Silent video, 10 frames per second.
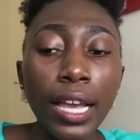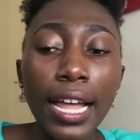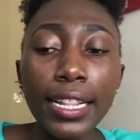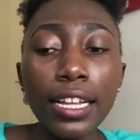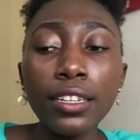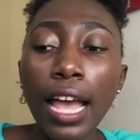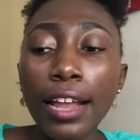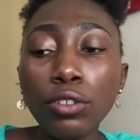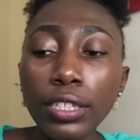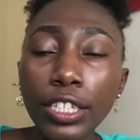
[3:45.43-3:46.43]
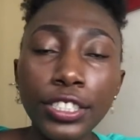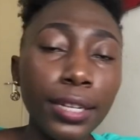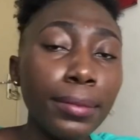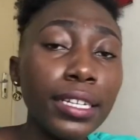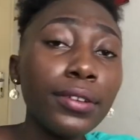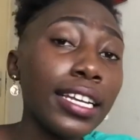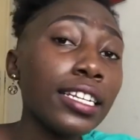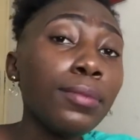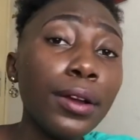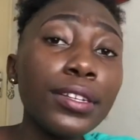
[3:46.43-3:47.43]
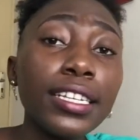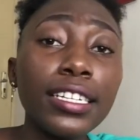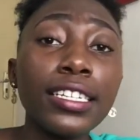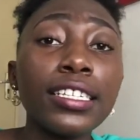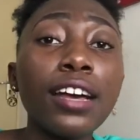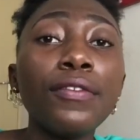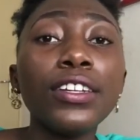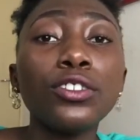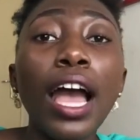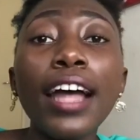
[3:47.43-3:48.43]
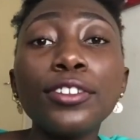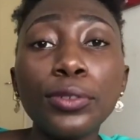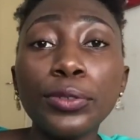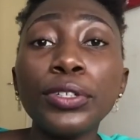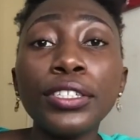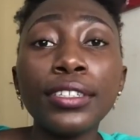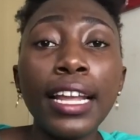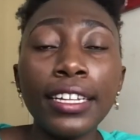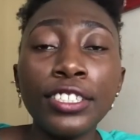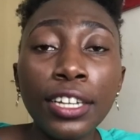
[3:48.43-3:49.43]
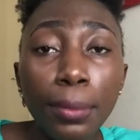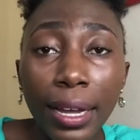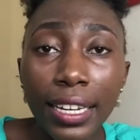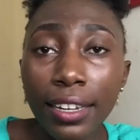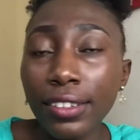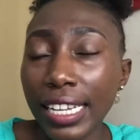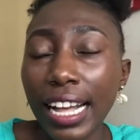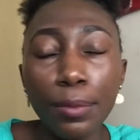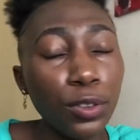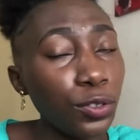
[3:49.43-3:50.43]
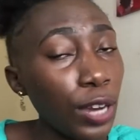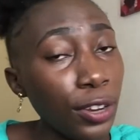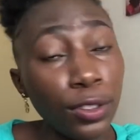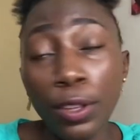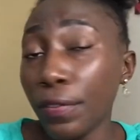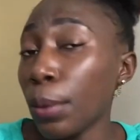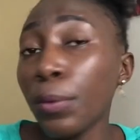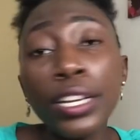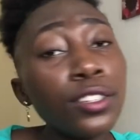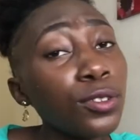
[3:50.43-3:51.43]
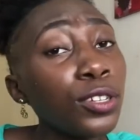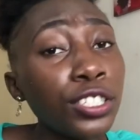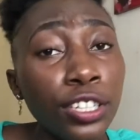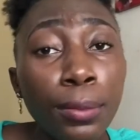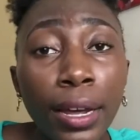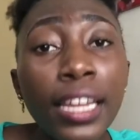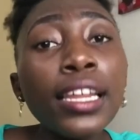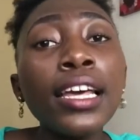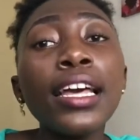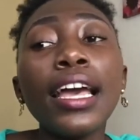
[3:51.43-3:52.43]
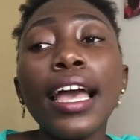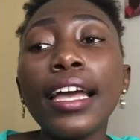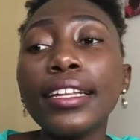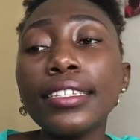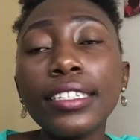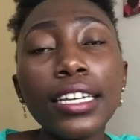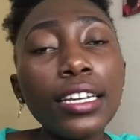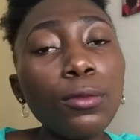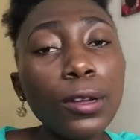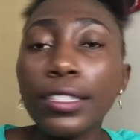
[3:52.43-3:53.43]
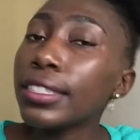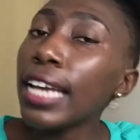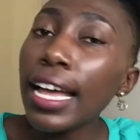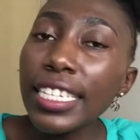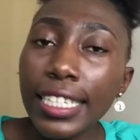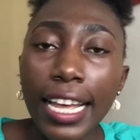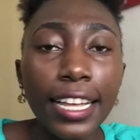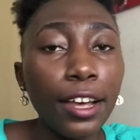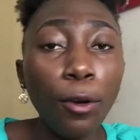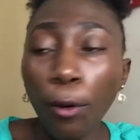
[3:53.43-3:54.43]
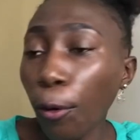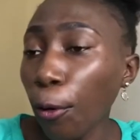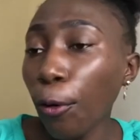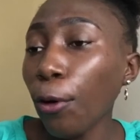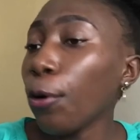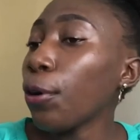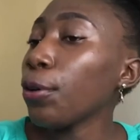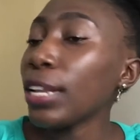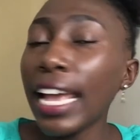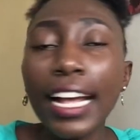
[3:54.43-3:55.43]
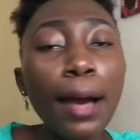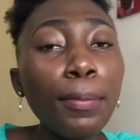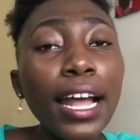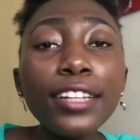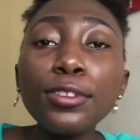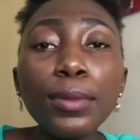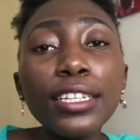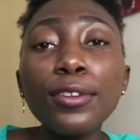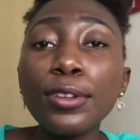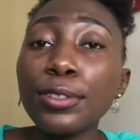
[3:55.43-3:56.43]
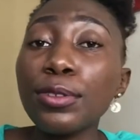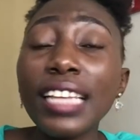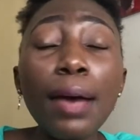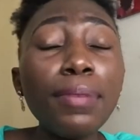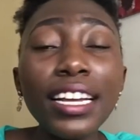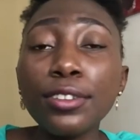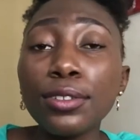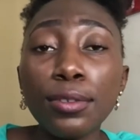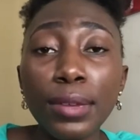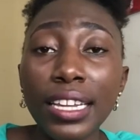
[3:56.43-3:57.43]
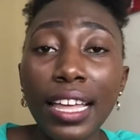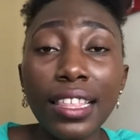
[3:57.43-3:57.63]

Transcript: And then I looked at Germany when I did my research. I discovered you had to know like German, and I was like, I'm not. I don't know if I'm ready to know German. And it was just like a whole like applying to medical schools. I applied to so many.